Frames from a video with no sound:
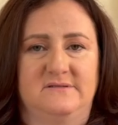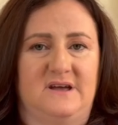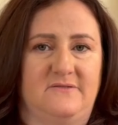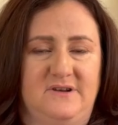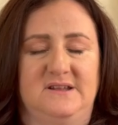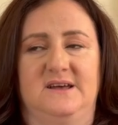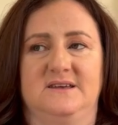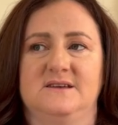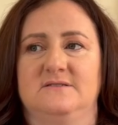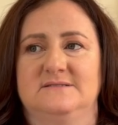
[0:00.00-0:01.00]
every
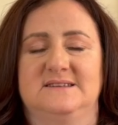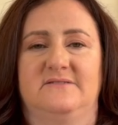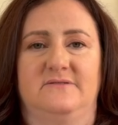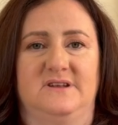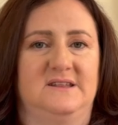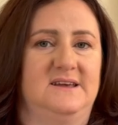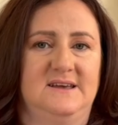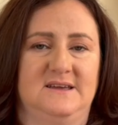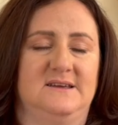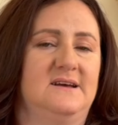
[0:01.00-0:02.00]
day and use it every
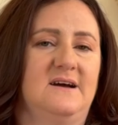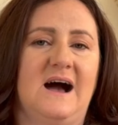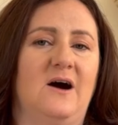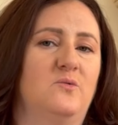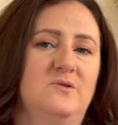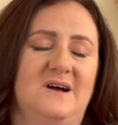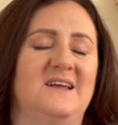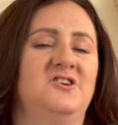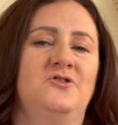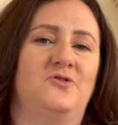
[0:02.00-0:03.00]
day.
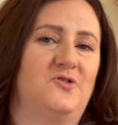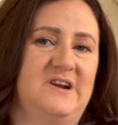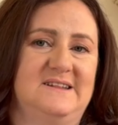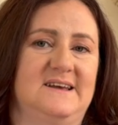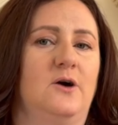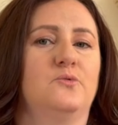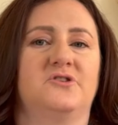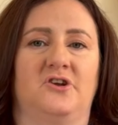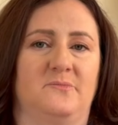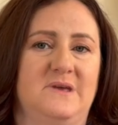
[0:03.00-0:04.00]
I know already I
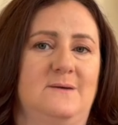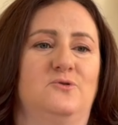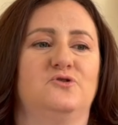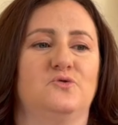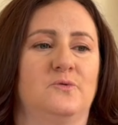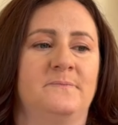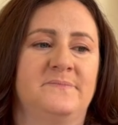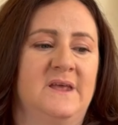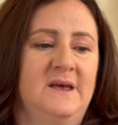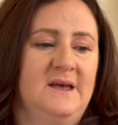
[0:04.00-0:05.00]
would not be able to
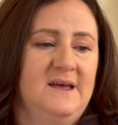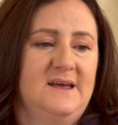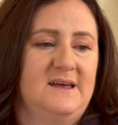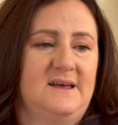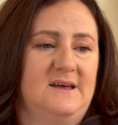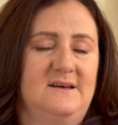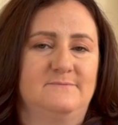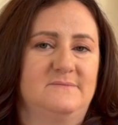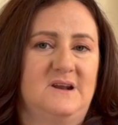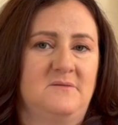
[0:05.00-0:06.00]

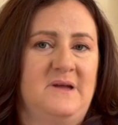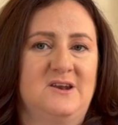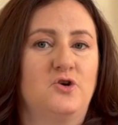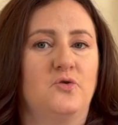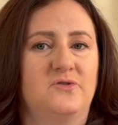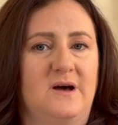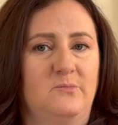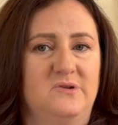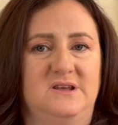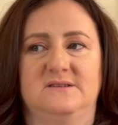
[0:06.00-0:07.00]
remain caught up
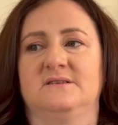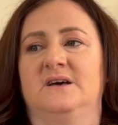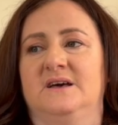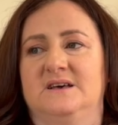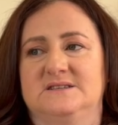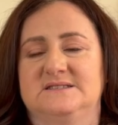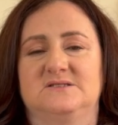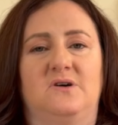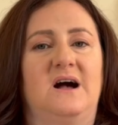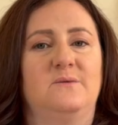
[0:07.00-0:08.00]
with it.
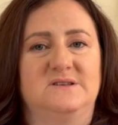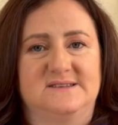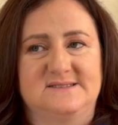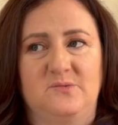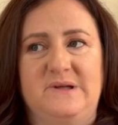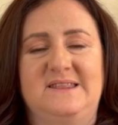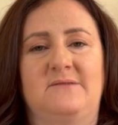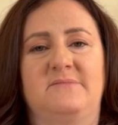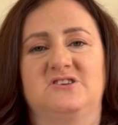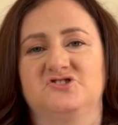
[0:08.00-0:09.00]
So I will just open
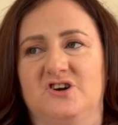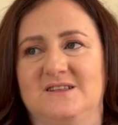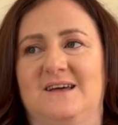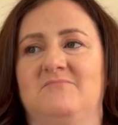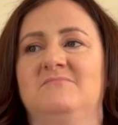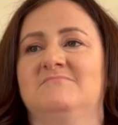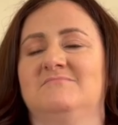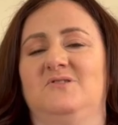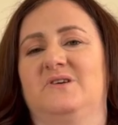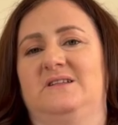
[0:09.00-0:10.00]
them, enjoy them,
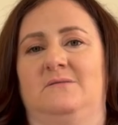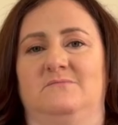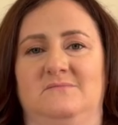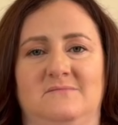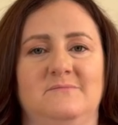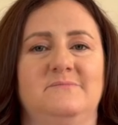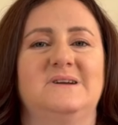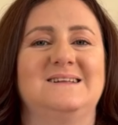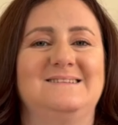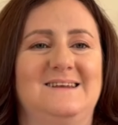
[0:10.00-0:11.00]
look at them
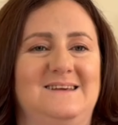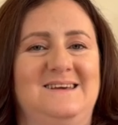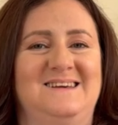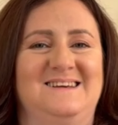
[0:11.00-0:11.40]
prettily